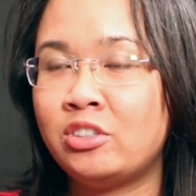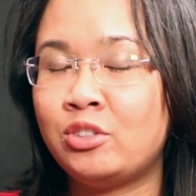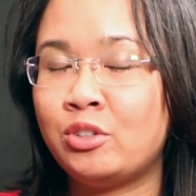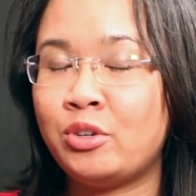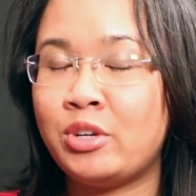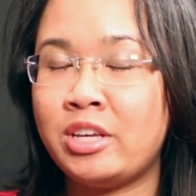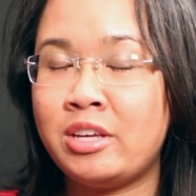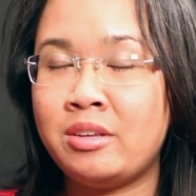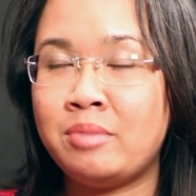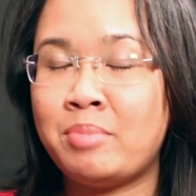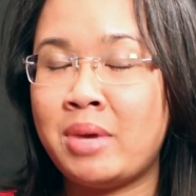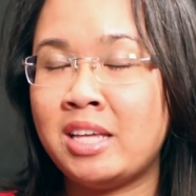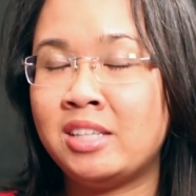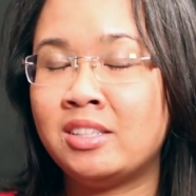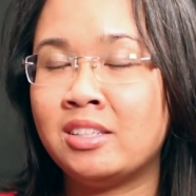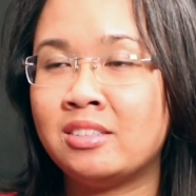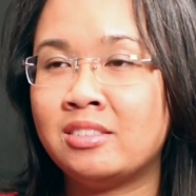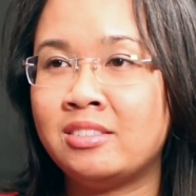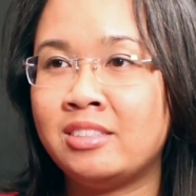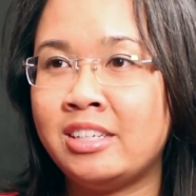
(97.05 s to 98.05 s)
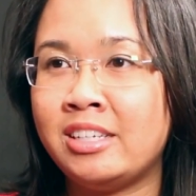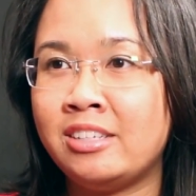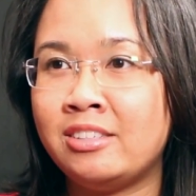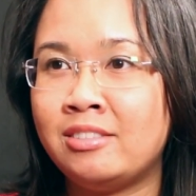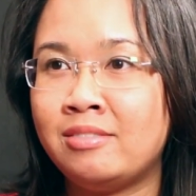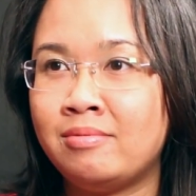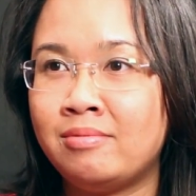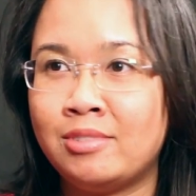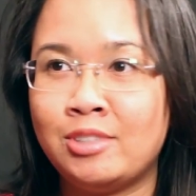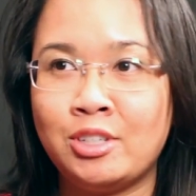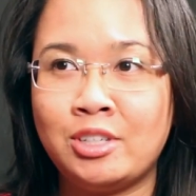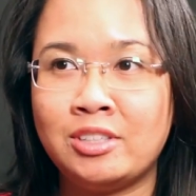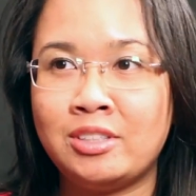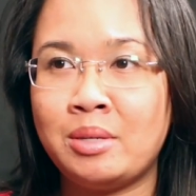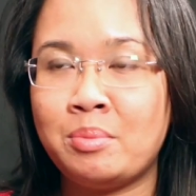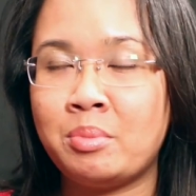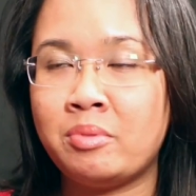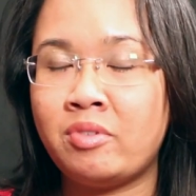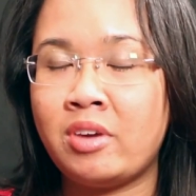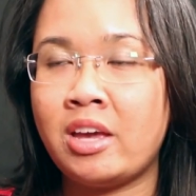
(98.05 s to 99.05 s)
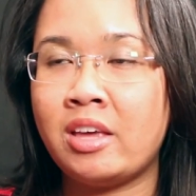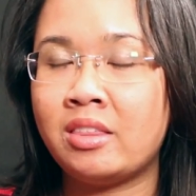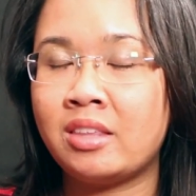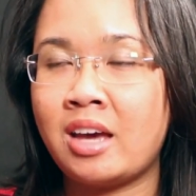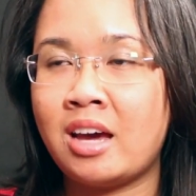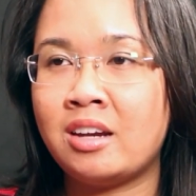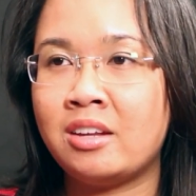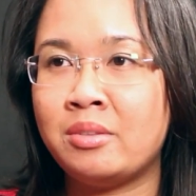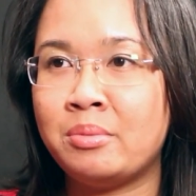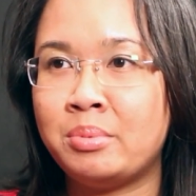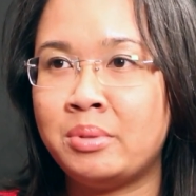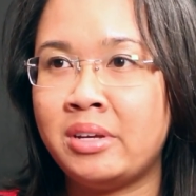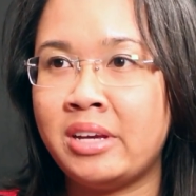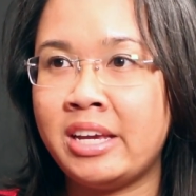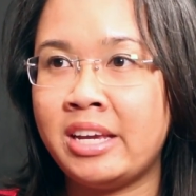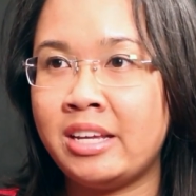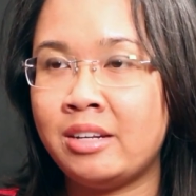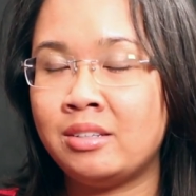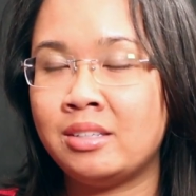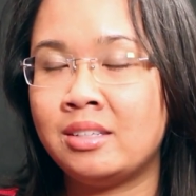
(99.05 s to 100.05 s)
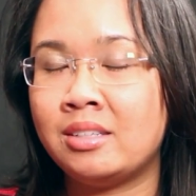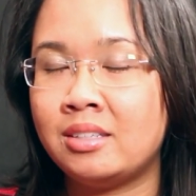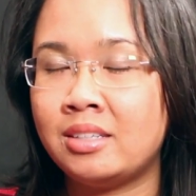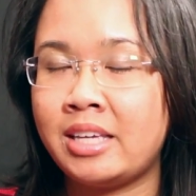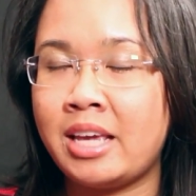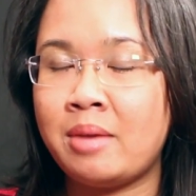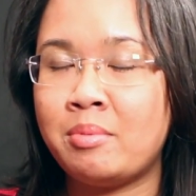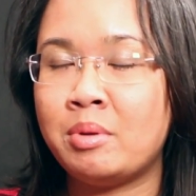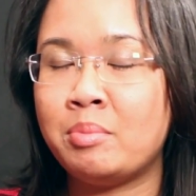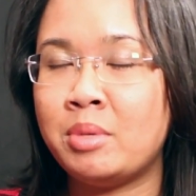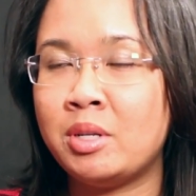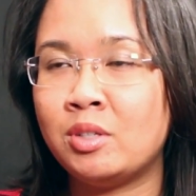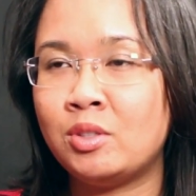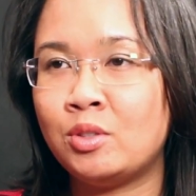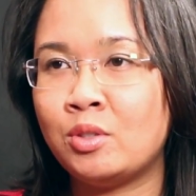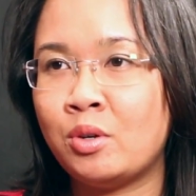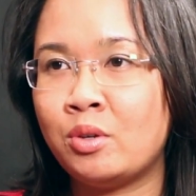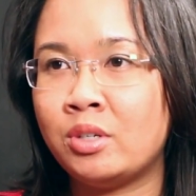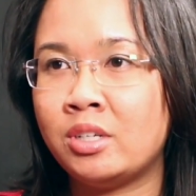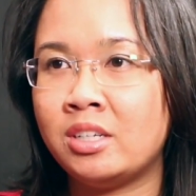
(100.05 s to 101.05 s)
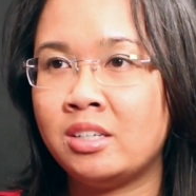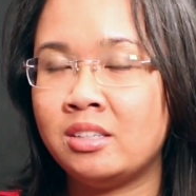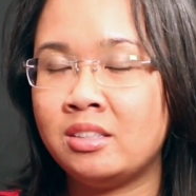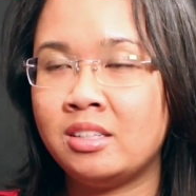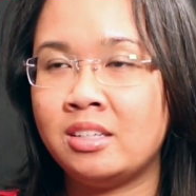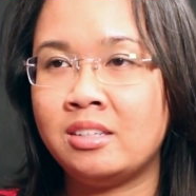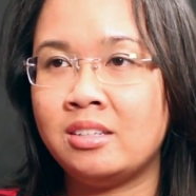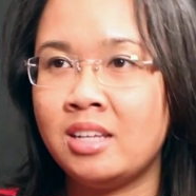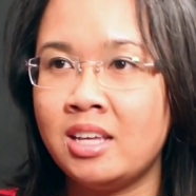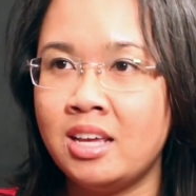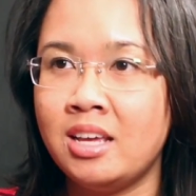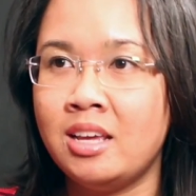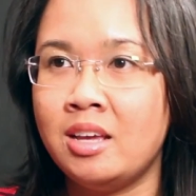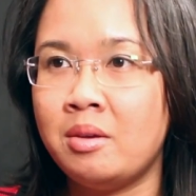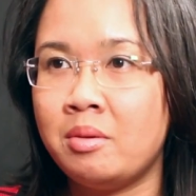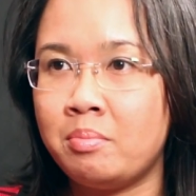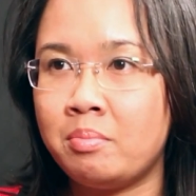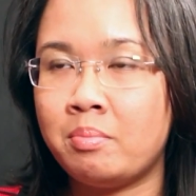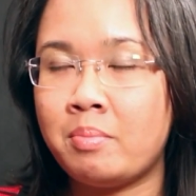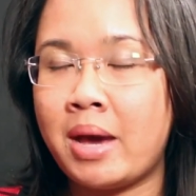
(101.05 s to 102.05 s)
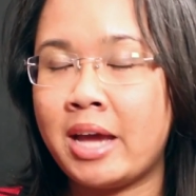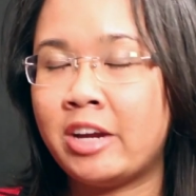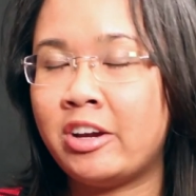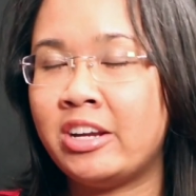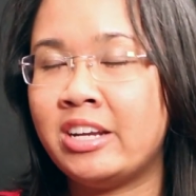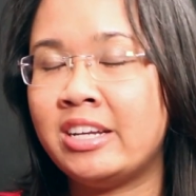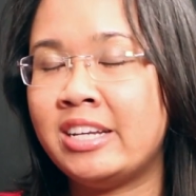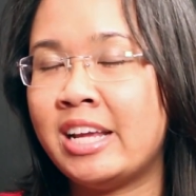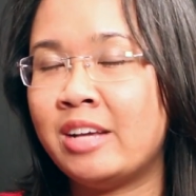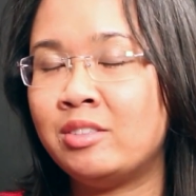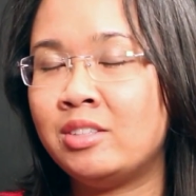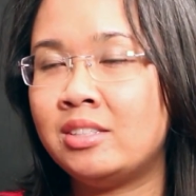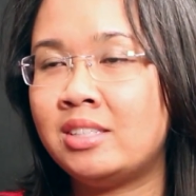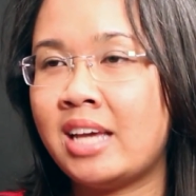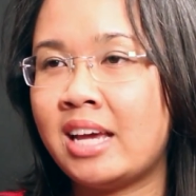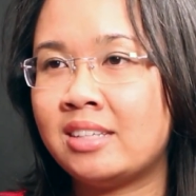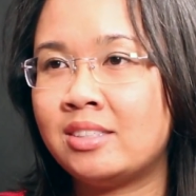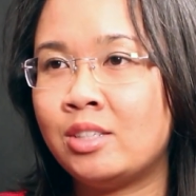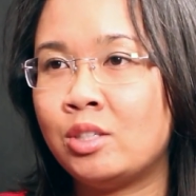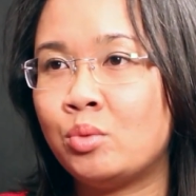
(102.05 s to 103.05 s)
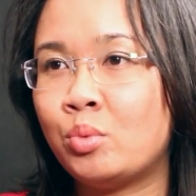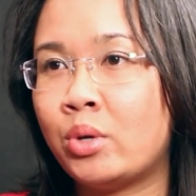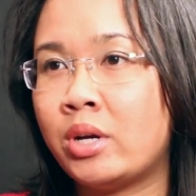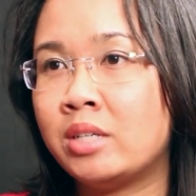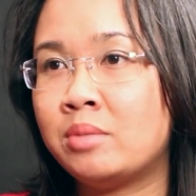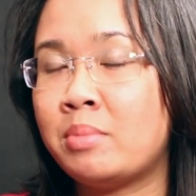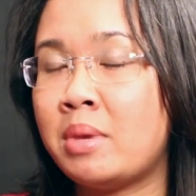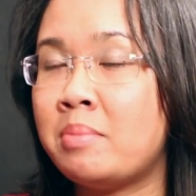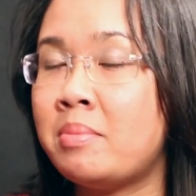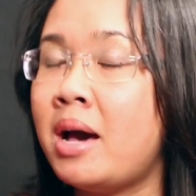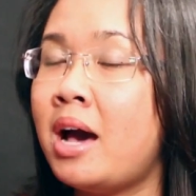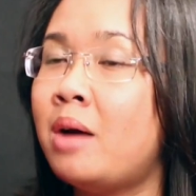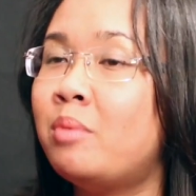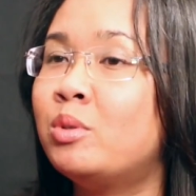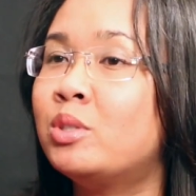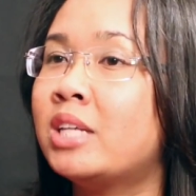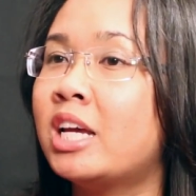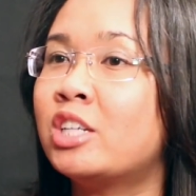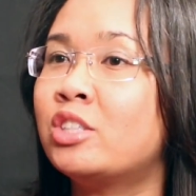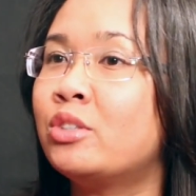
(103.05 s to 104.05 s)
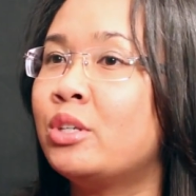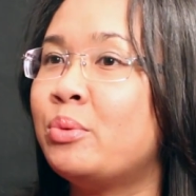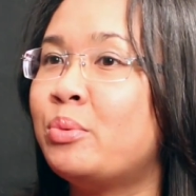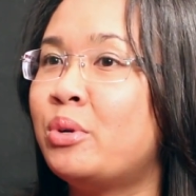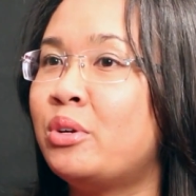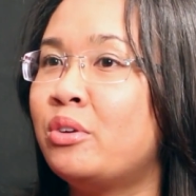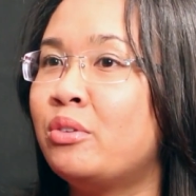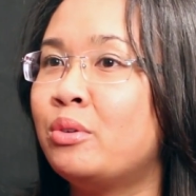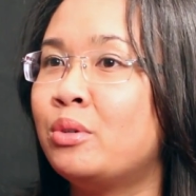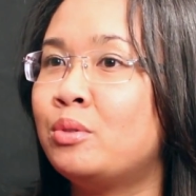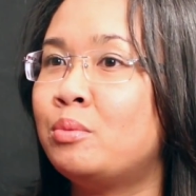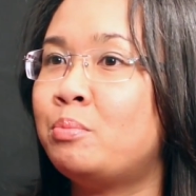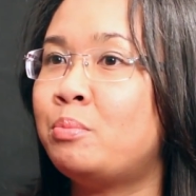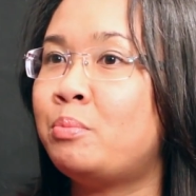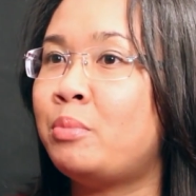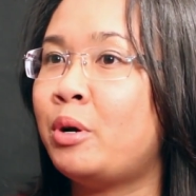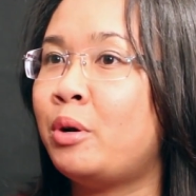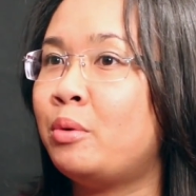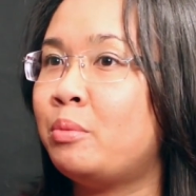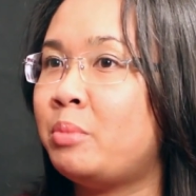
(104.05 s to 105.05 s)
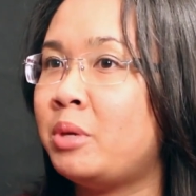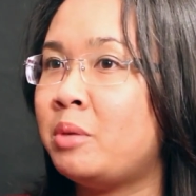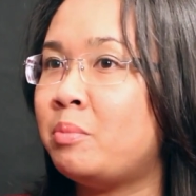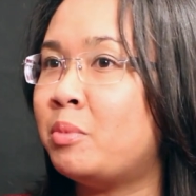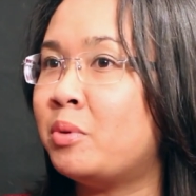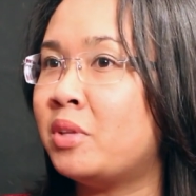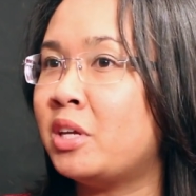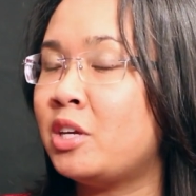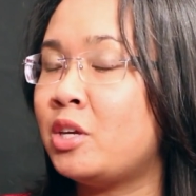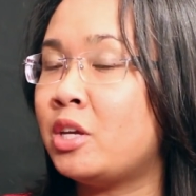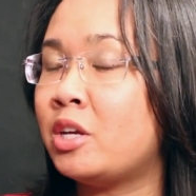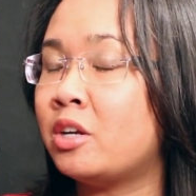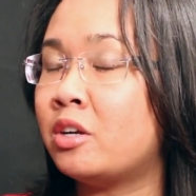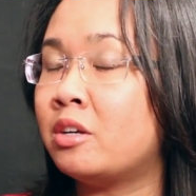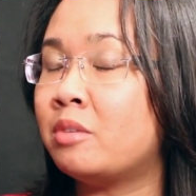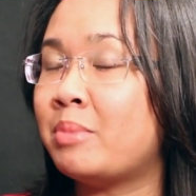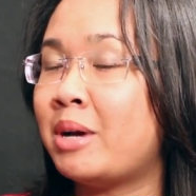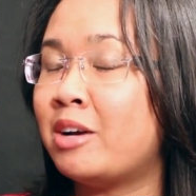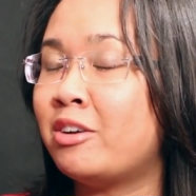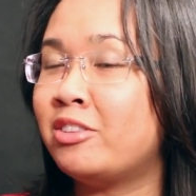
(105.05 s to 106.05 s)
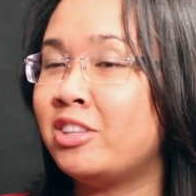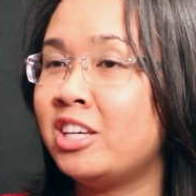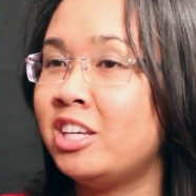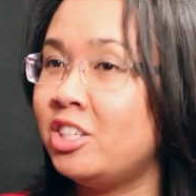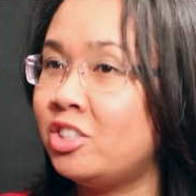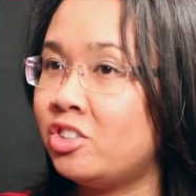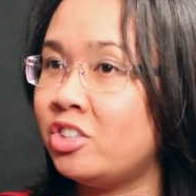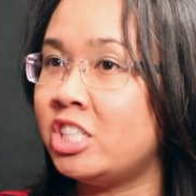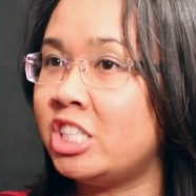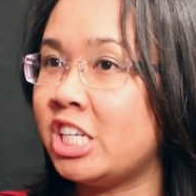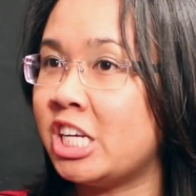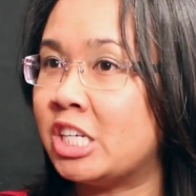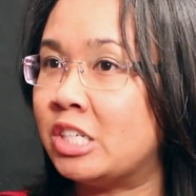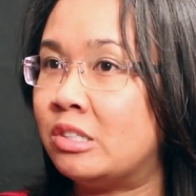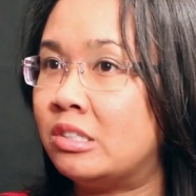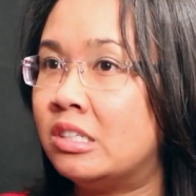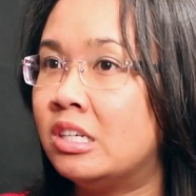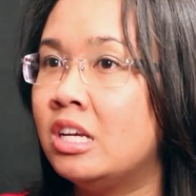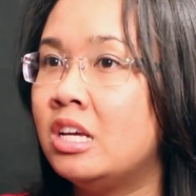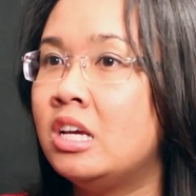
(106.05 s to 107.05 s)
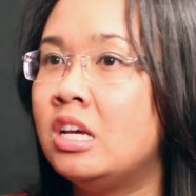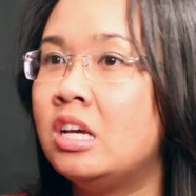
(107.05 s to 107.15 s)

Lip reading: So he basically took a leap of faith, got on the plane, came to Minnesota, and then migrated down to Texas, whereas my mom was actually one of those boat people that you hear about on the History Channel